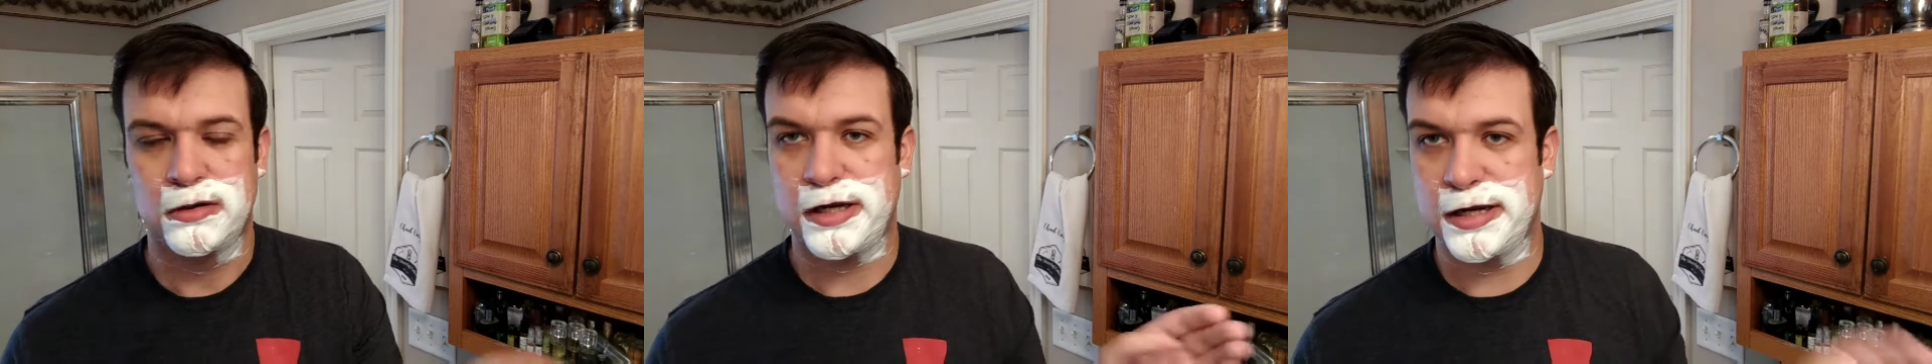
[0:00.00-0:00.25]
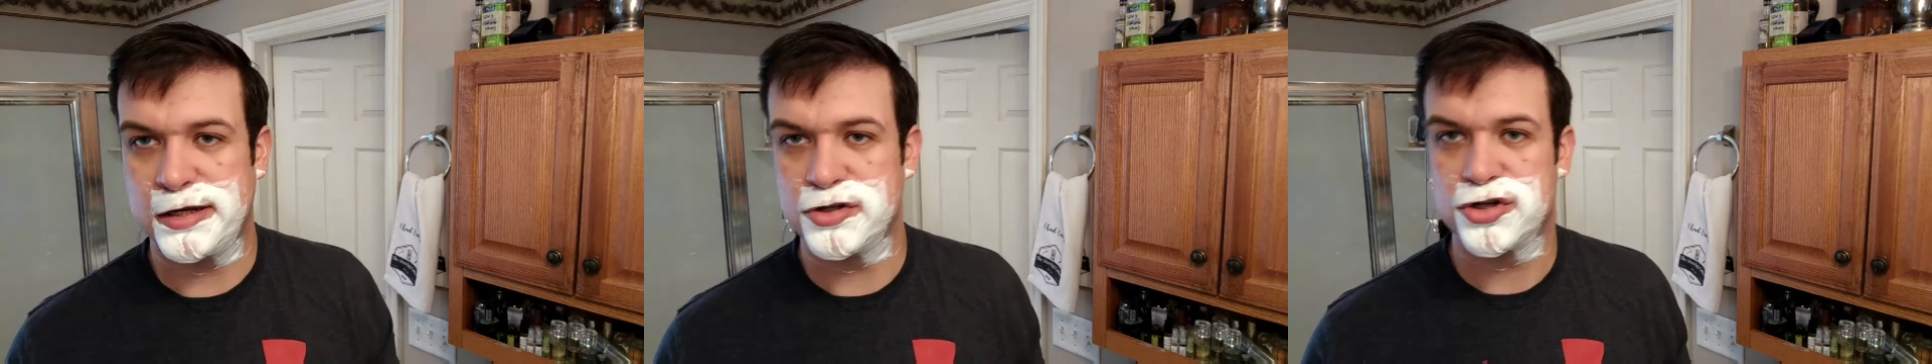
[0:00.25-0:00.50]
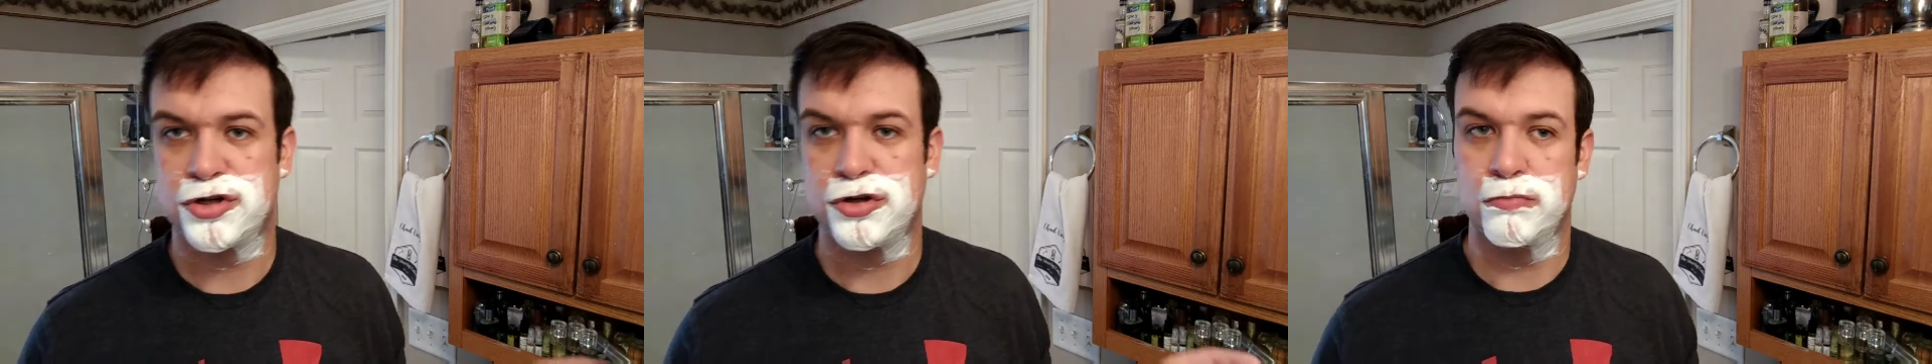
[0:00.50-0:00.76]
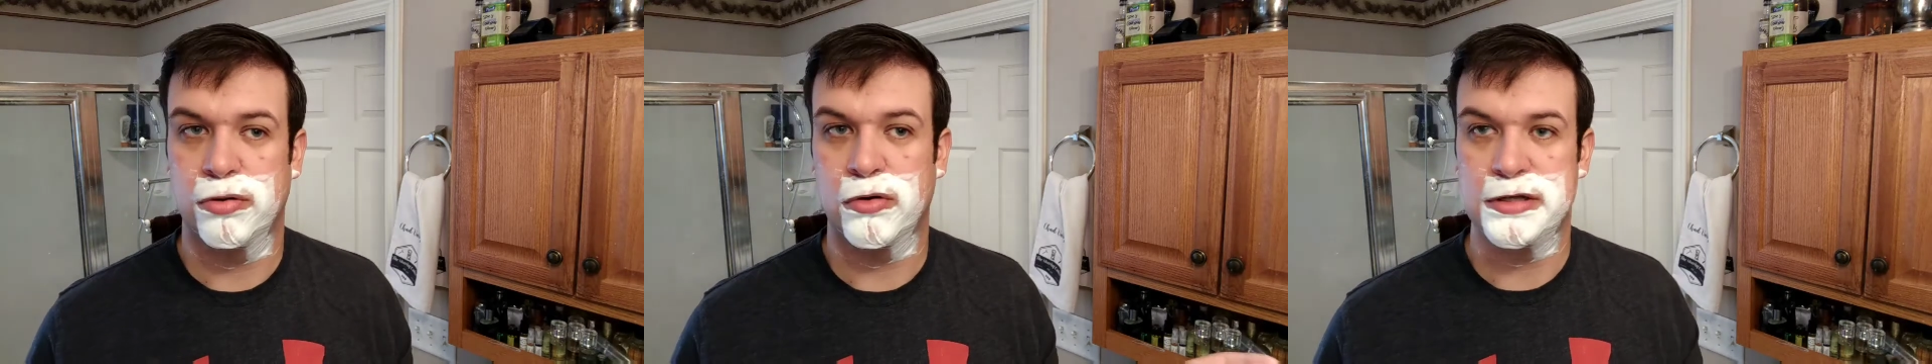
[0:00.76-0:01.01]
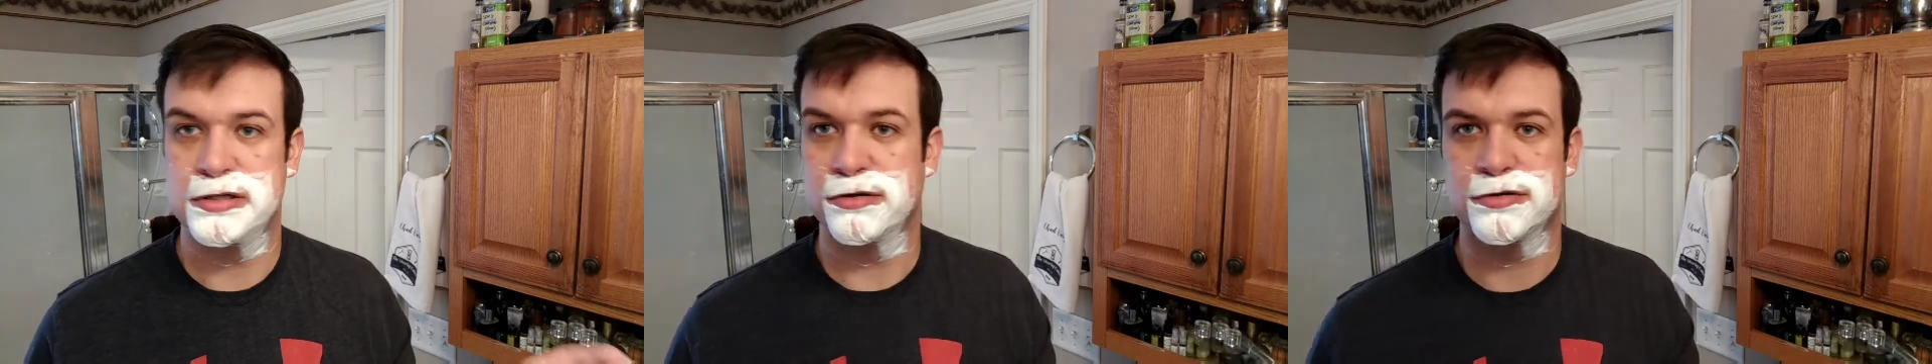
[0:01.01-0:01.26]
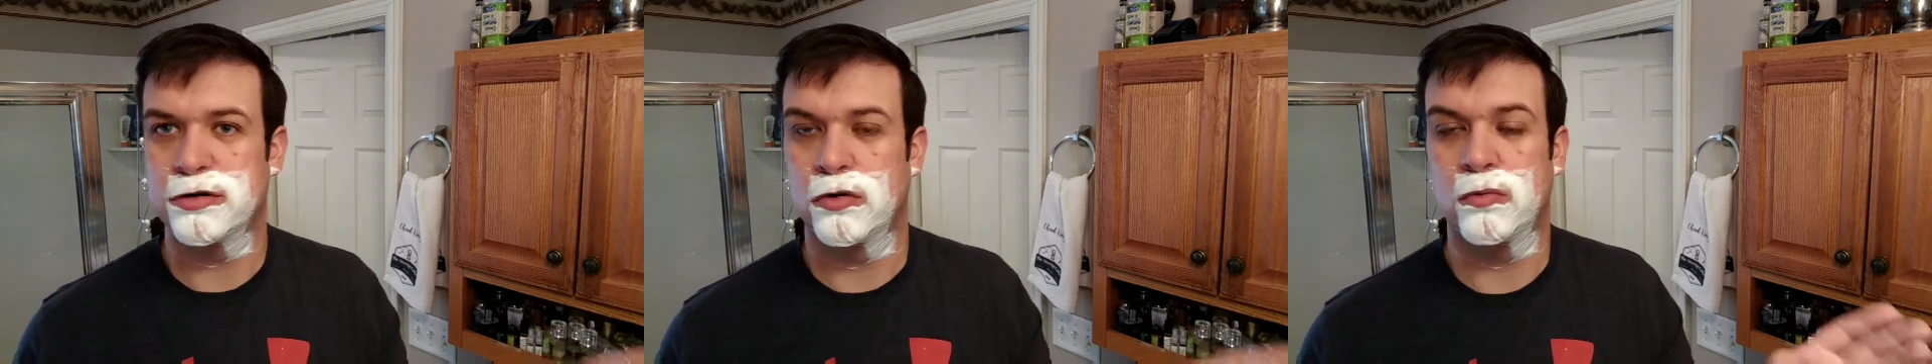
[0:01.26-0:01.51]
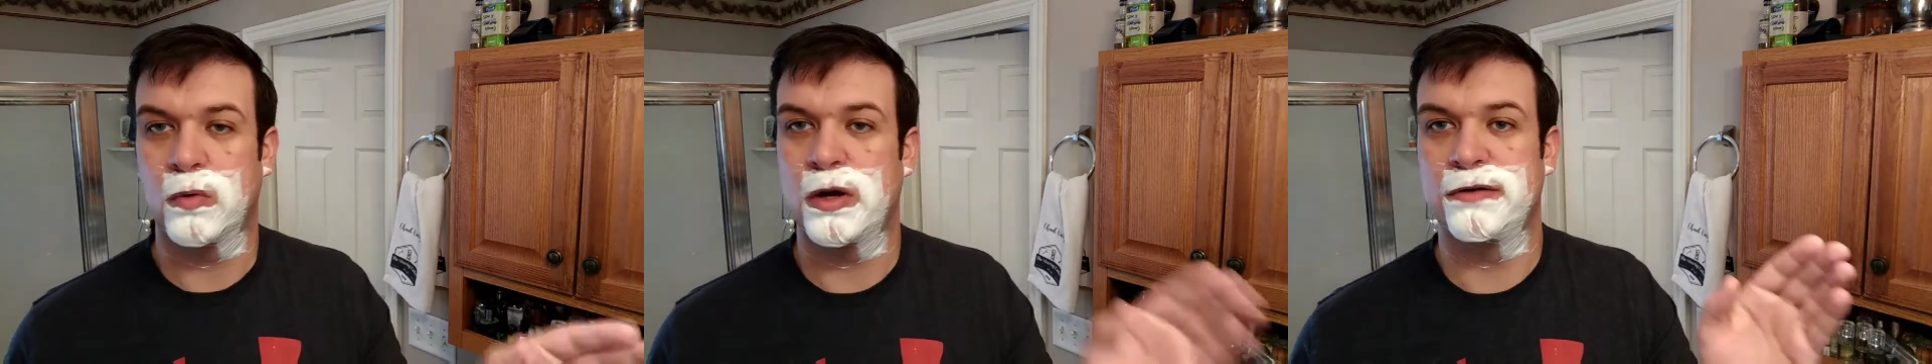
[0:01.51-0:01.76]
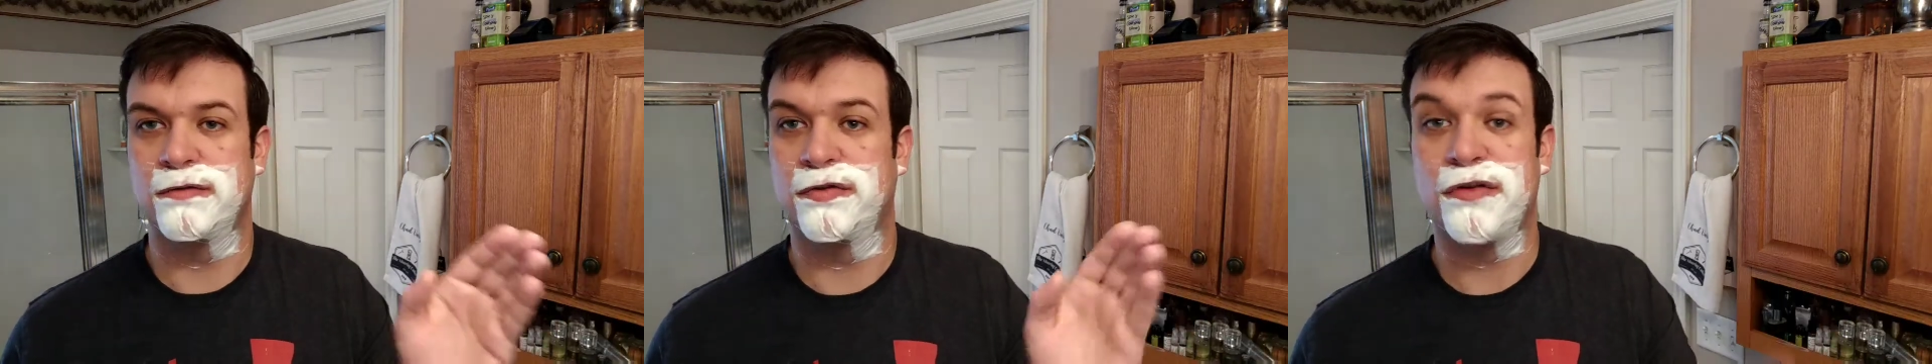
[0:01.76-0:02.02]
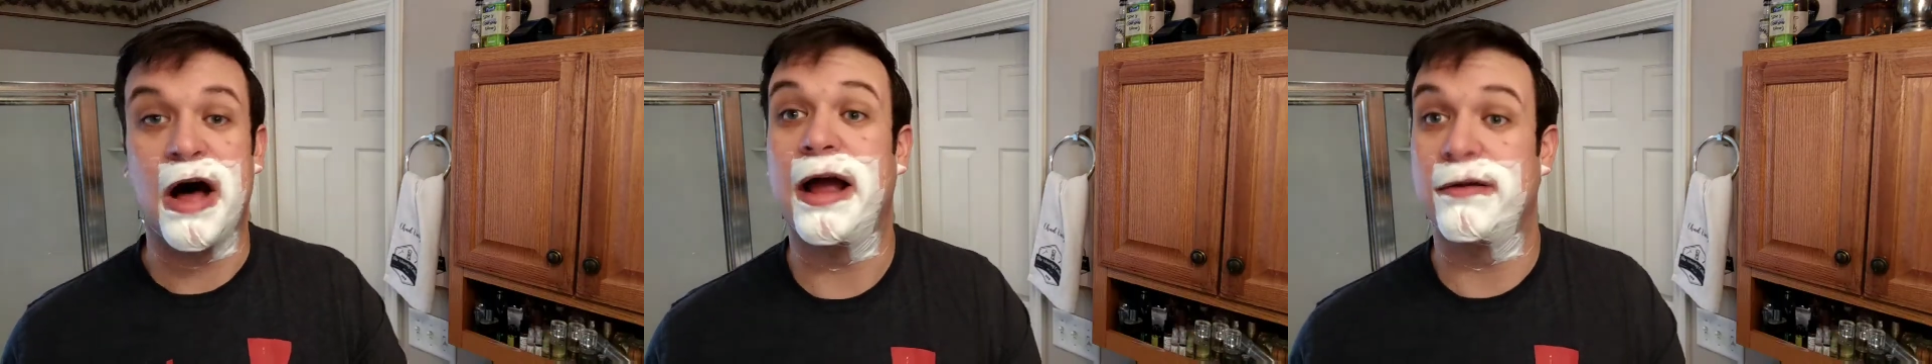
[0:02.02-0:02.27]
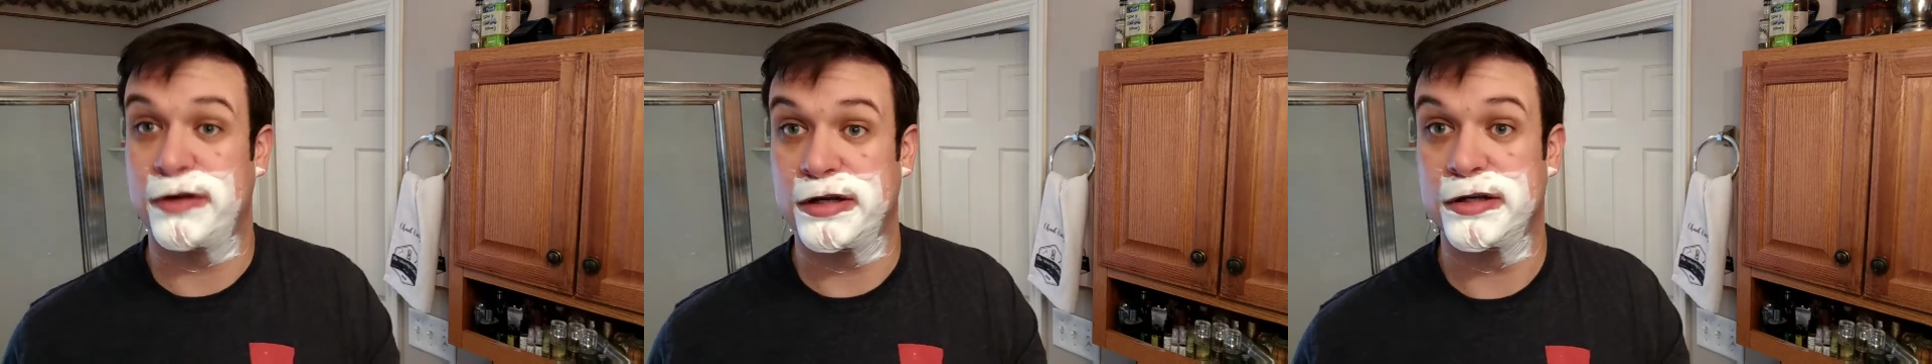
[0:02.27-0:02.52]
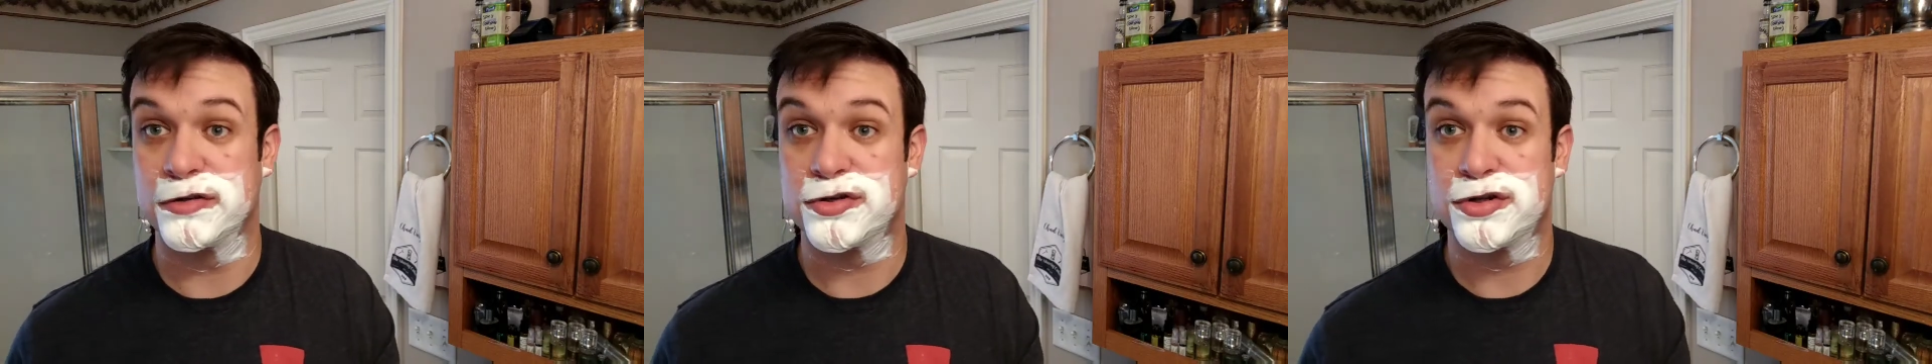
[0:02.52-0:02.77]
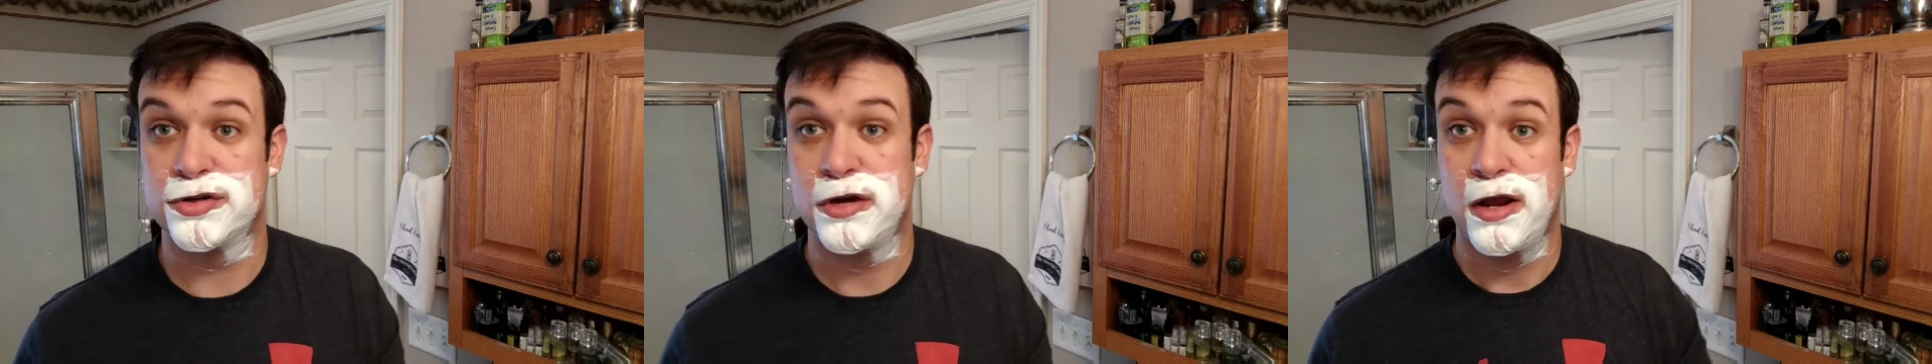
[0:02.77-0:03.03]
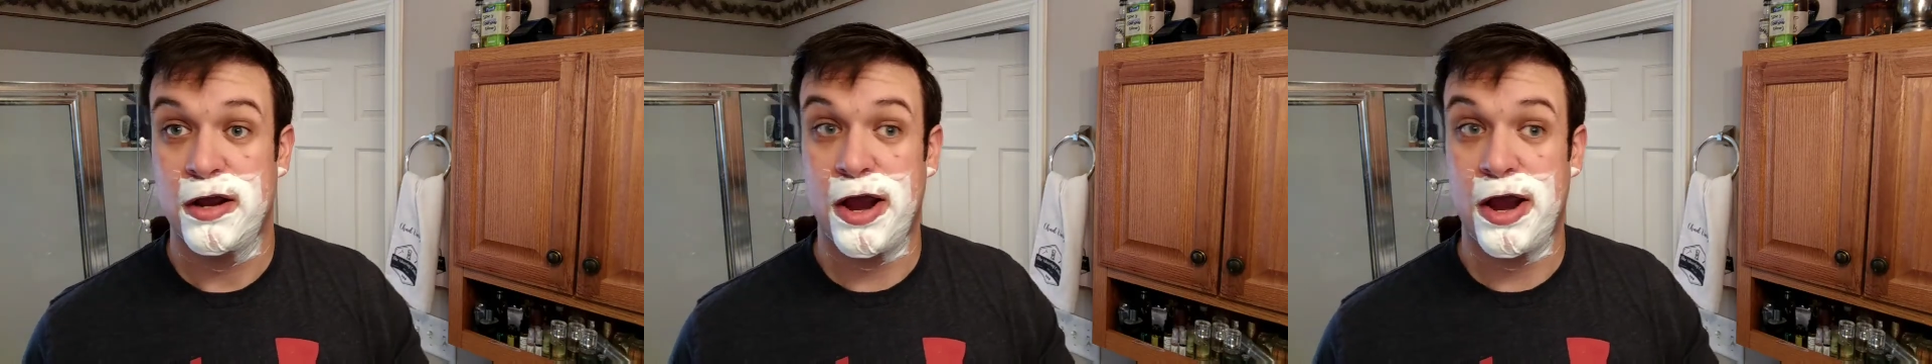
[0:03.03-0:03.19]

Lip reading: inch to 0.0015 inch,